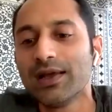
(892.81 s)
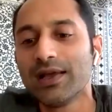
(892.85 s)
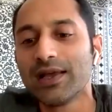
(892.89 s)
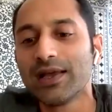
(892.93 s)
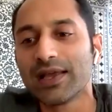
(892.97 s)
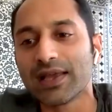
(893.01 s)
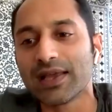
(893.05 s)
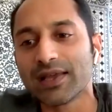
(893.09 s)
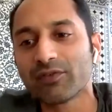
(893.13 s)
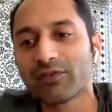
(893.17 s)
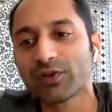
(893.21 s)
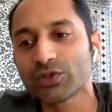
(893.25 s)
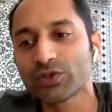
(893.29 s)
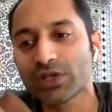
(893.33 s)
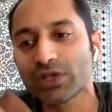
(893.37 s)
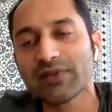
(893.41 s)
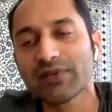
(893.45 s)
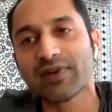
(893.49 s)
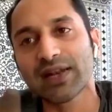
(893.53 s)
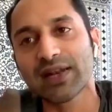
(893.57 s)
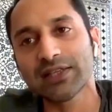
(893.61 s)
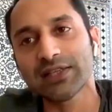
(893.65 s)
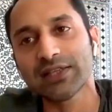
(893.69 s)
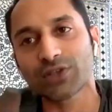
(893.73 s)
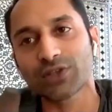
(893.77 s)
Eventually, when
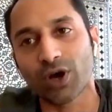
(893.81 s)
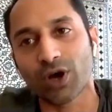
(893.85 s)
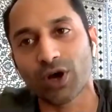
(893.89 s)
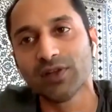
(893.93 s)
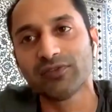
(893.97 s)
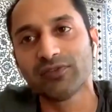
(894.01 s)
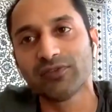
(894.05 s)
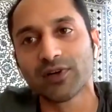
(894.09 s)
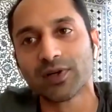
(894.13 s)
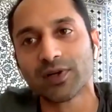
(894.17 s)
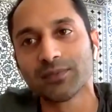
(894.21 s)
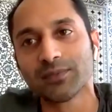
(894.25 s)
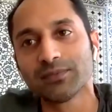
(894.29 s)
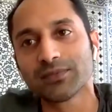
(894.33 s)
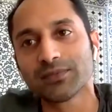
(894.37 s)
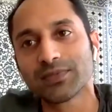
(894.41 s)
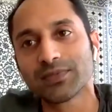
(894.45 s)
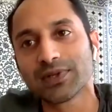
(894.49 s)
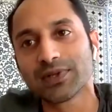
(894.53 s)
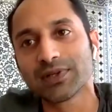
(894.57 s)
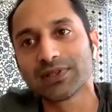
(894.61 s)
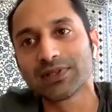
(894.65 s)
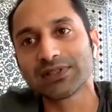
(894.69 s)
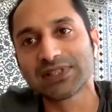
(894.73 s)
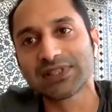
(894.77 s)
I saw the film,
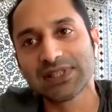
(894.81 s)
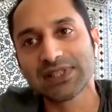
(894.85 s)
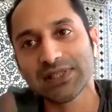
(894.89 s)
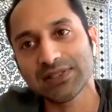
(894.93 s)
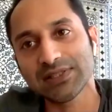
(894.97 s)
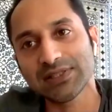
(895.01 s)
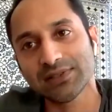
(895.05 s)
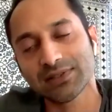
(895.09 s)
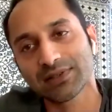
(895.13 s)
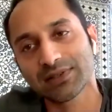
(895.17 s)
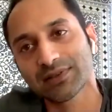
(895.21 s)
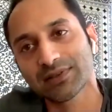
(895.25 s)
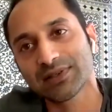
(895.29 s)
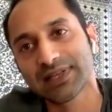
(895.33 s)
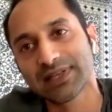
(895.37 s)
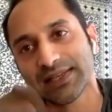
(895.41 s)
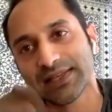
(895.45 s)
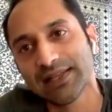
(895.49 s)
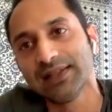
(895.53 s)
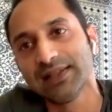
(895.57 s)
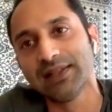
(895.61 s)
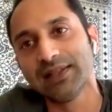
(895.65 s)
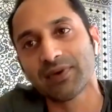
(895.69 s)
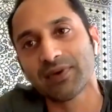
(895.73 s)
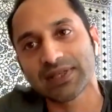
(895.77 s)
she did
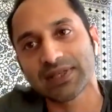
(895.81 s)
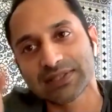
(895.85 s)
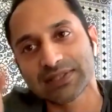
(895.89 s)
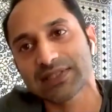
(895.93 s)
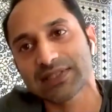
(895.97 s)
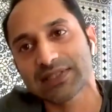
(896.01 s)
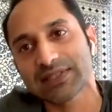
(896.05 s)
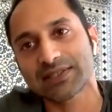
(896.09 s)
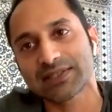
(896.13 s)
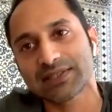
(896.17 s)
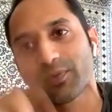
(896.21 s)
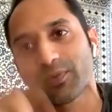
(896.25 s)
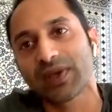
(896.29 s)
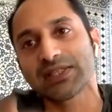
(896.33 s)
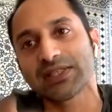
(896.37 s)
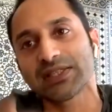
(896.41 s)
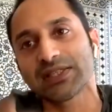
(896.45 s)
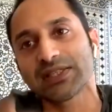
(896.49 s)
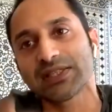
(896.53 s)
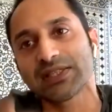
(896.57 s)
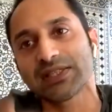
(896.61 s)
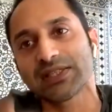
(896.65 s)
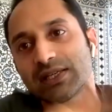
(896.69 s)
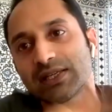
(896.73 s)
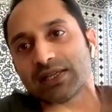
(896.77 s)
it the way
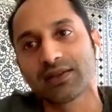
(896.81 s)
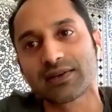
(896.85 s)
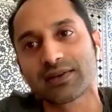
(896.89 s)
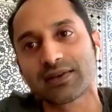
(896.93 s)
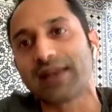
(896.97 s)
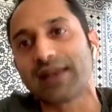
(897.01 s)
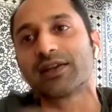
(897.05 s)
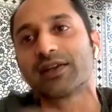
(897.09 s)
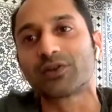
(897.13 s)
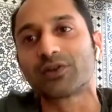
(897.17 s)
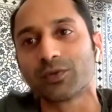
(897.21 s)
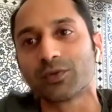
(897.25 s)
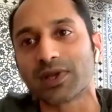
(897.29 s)
she read it to me.